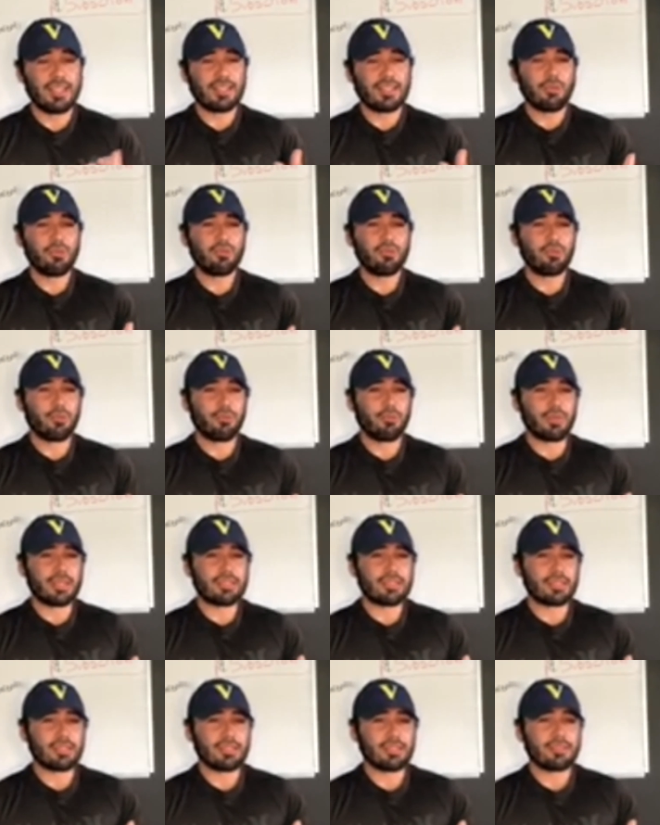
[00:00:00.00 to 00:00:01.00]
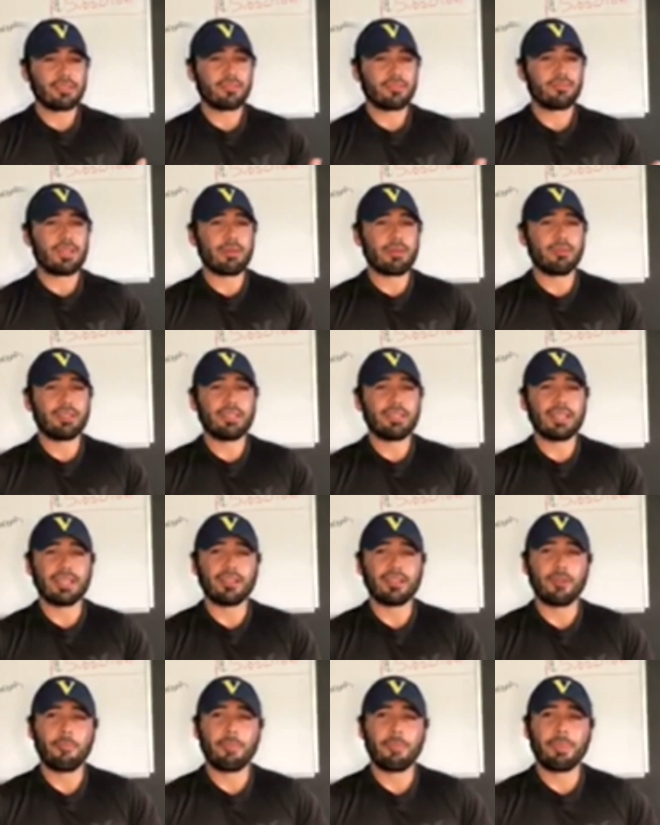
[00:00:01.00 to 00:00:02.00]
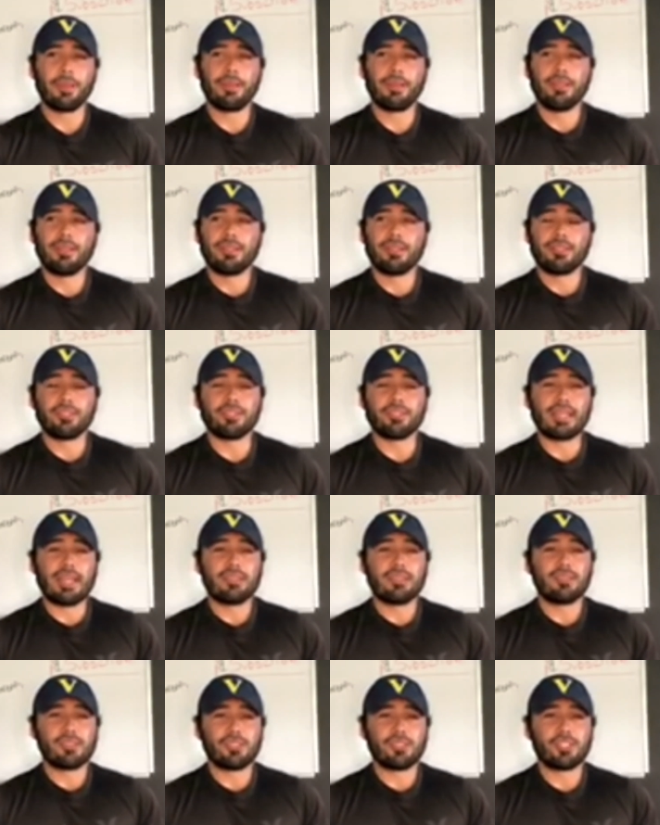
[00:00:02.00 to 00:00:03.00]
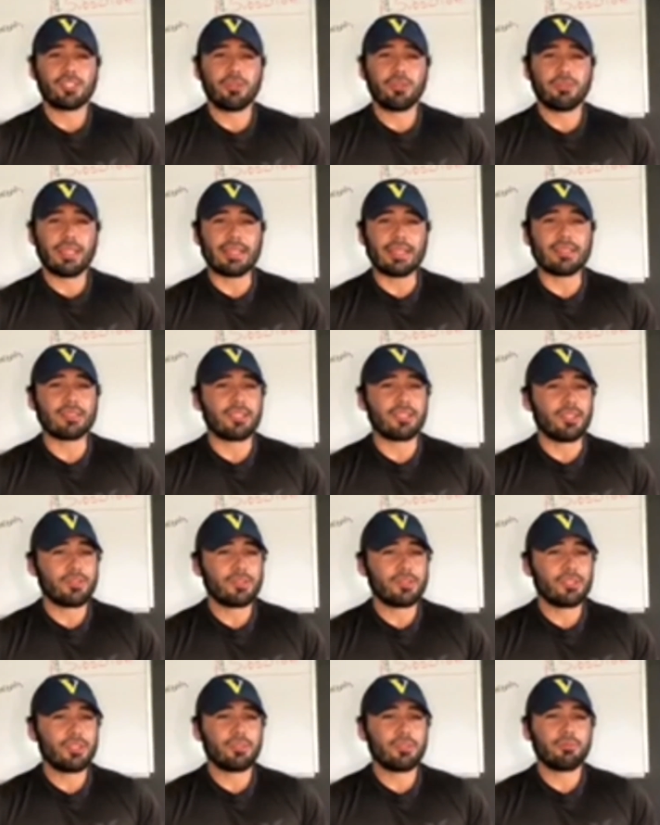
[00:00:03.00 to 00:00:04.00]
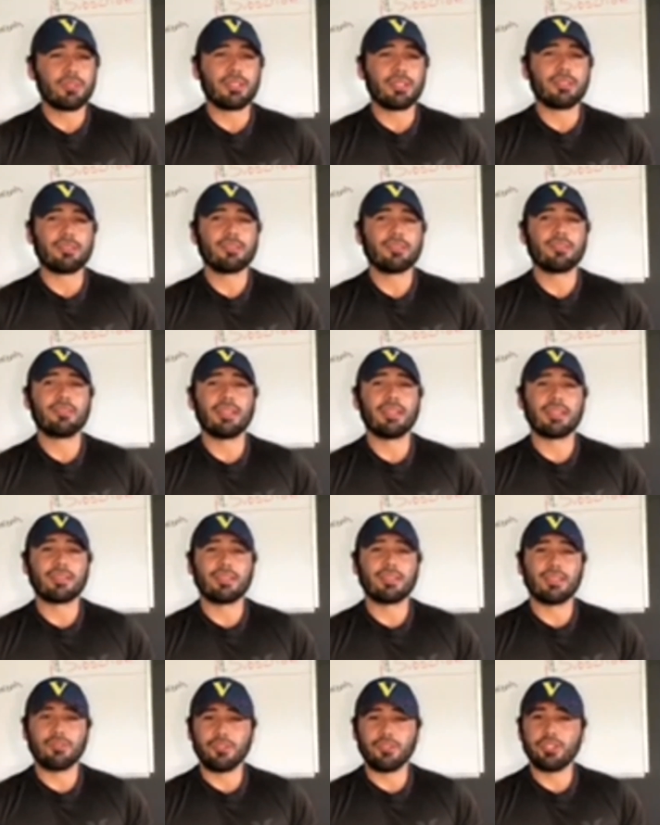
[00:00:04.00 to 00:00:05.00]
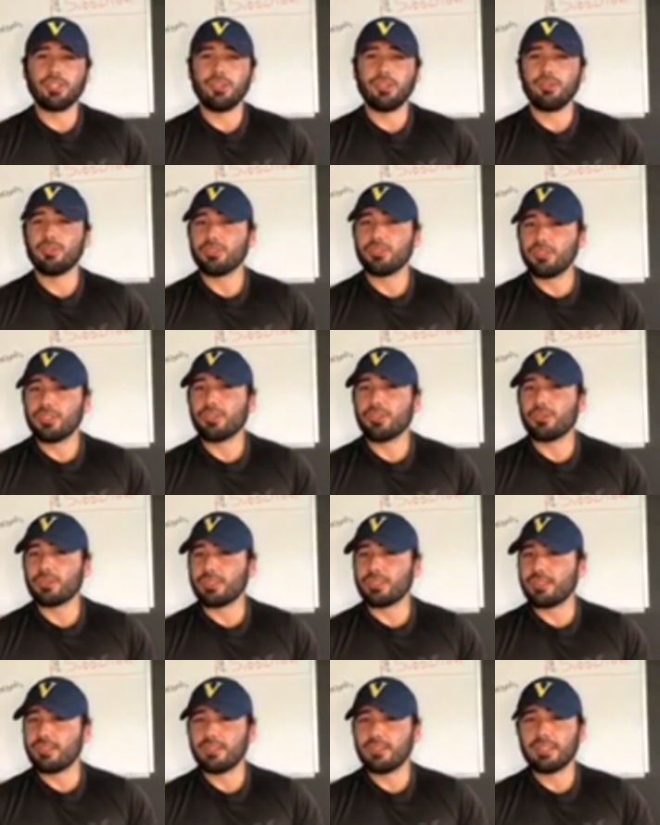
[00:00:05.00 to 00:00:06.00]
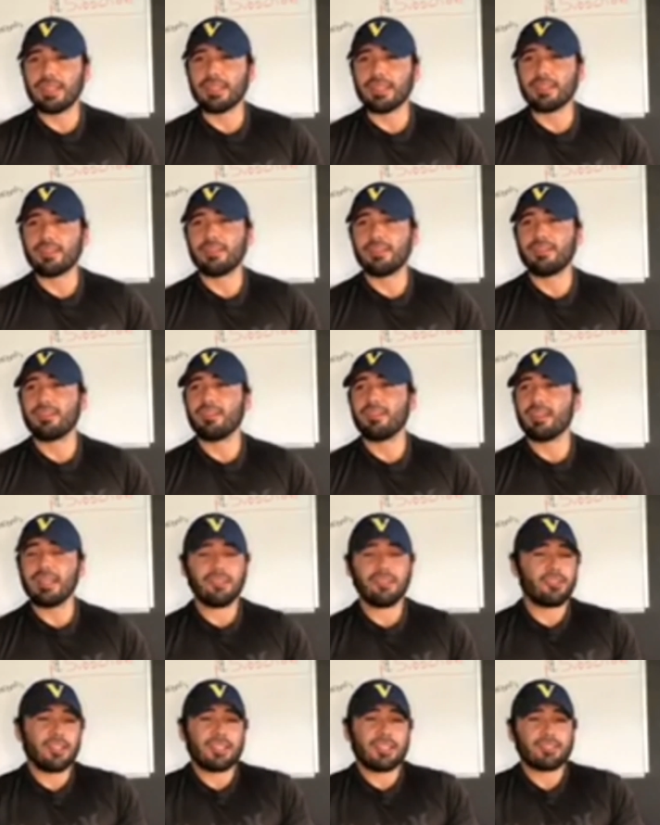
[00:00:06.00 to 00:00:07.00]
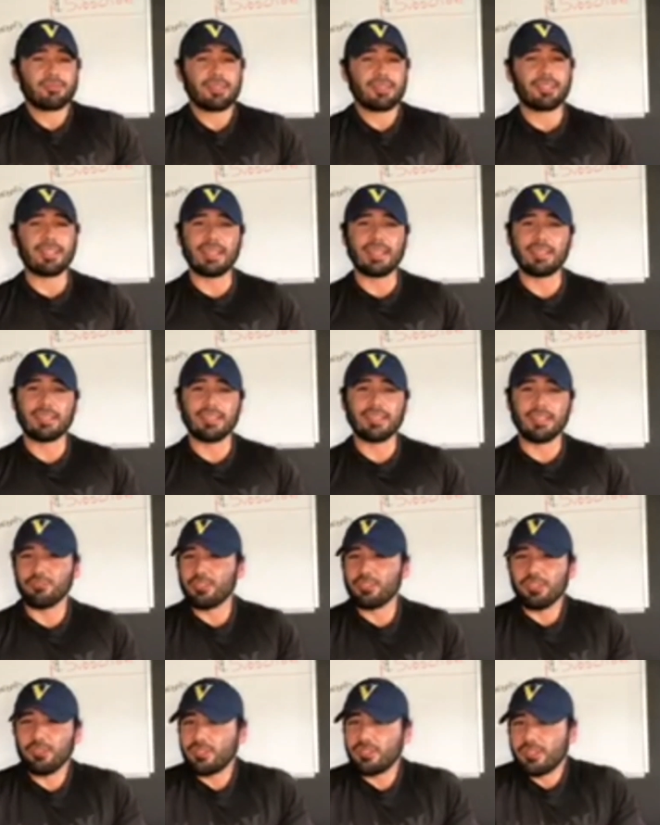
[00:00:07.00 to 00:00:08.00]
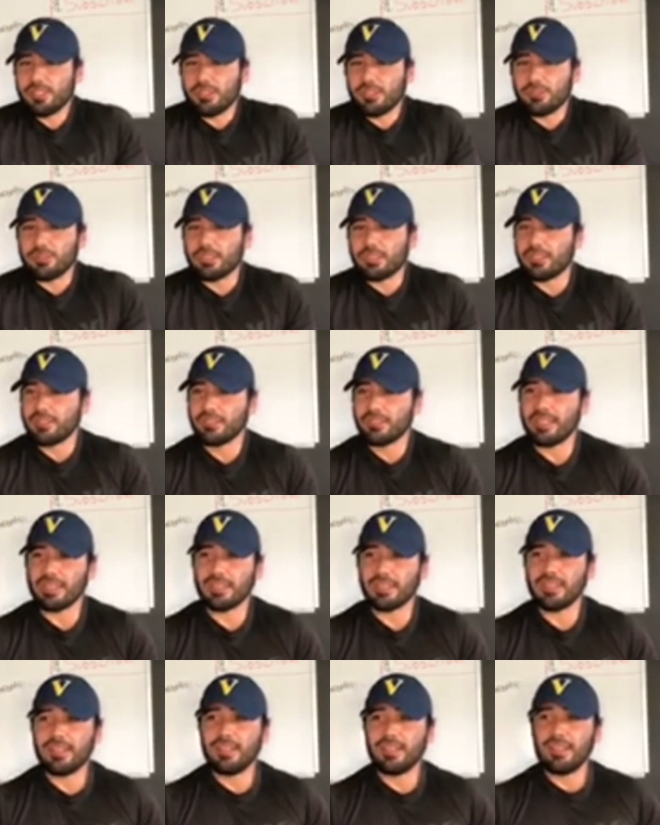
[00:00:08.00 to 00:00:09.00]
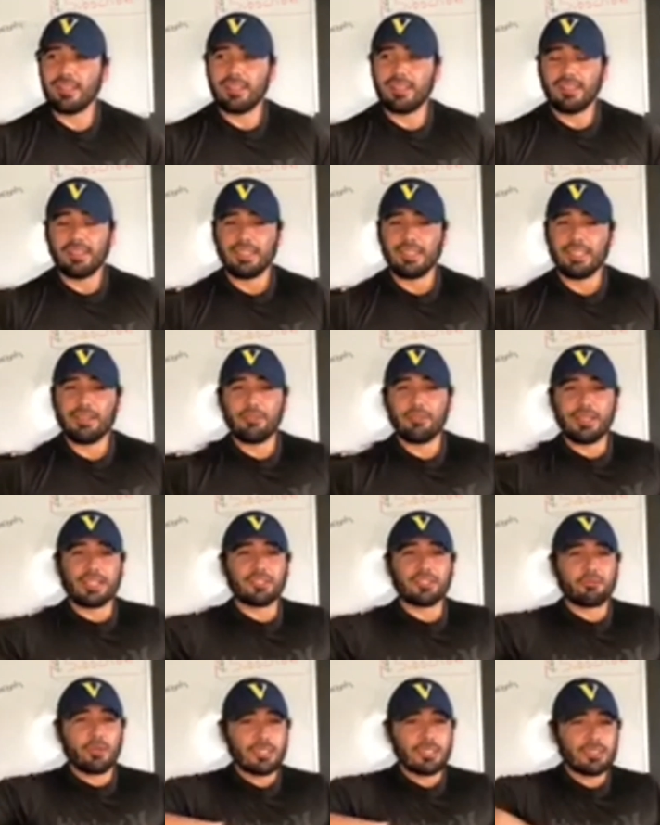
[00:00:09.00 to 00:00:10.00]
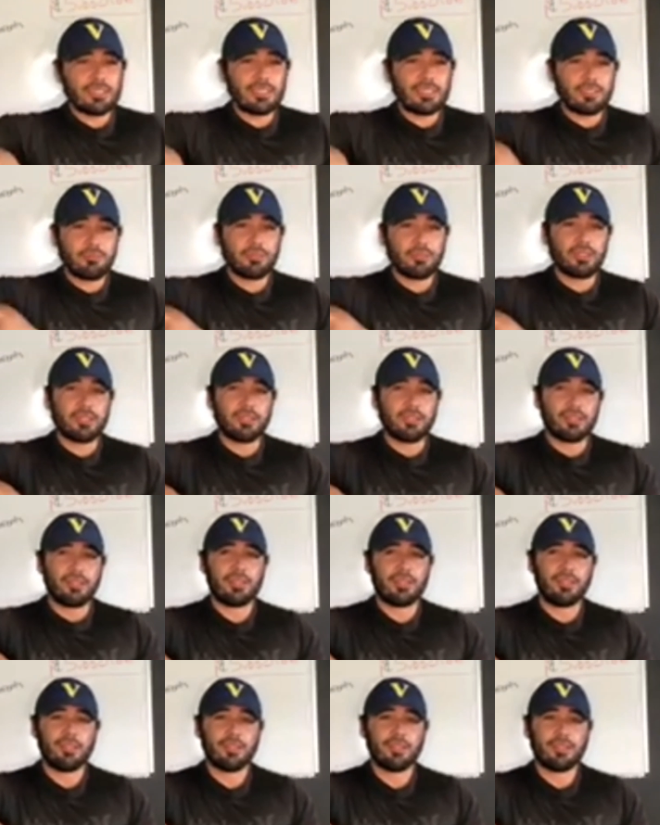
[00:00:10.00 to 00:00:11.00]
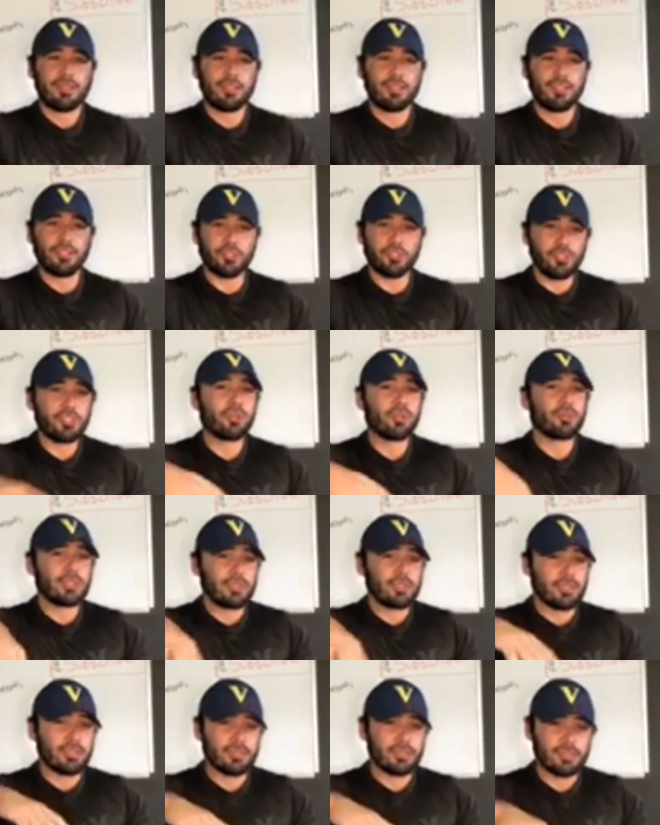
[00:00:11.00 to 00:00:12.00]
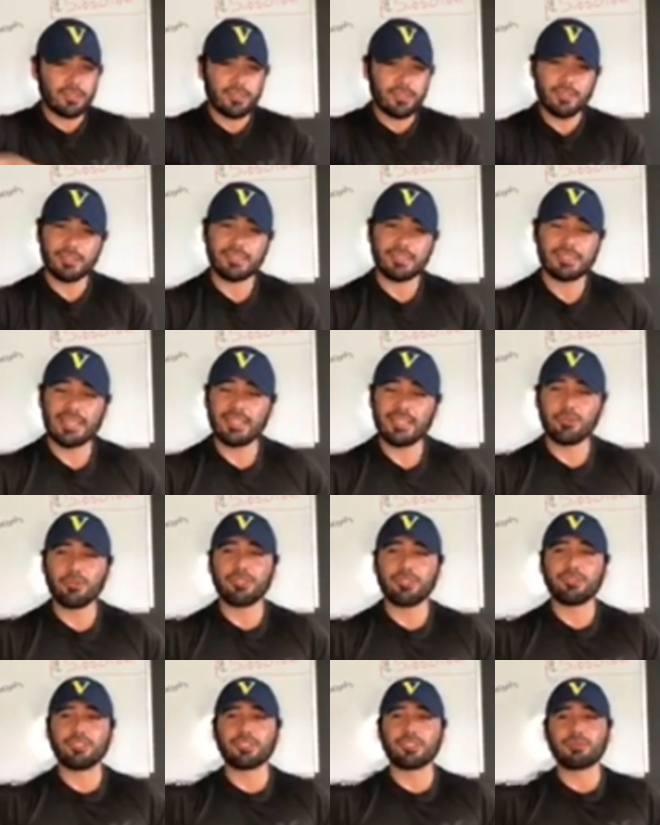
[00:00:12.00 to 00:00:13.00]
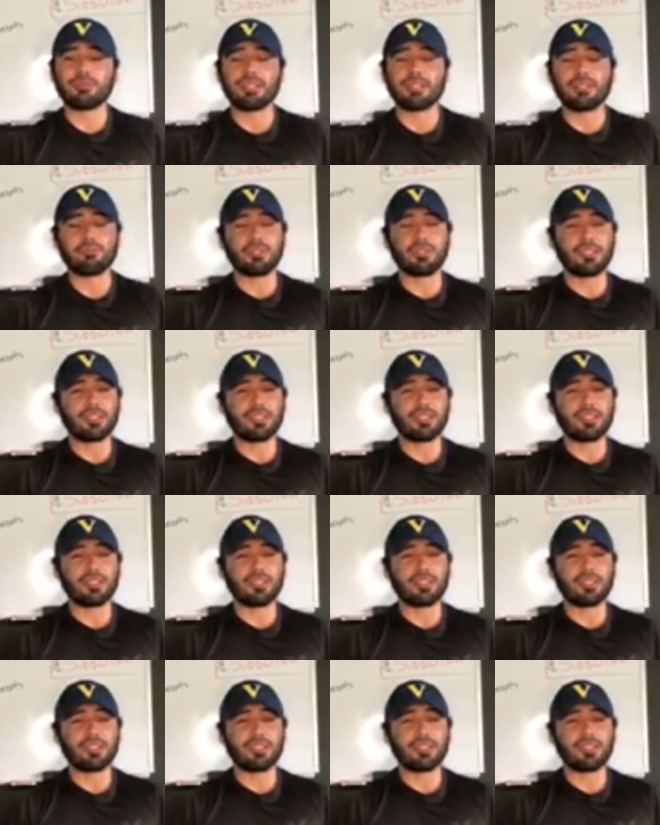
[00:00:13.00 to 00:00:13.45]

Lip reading: from a Mexican family, your dad doesn't show love to you, but if you know, I don't know how to explain it. If you know, he never expressed it, but he does, it's kind of weird to explain, but